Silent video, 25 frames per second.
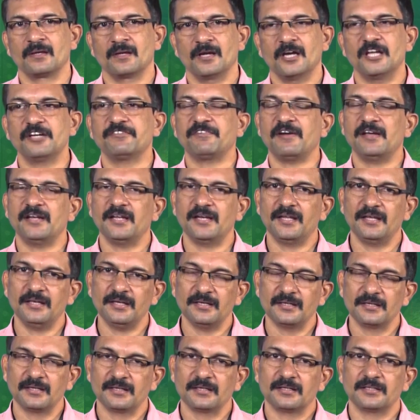And
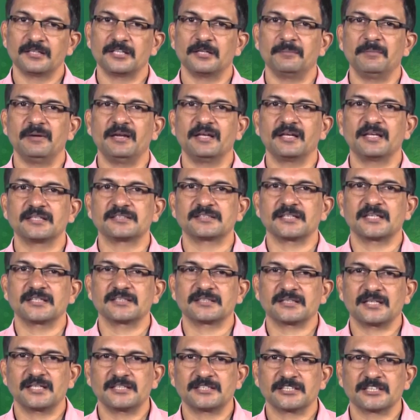finally, the building is
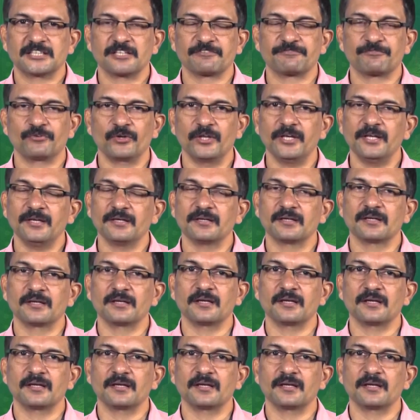constructed fully,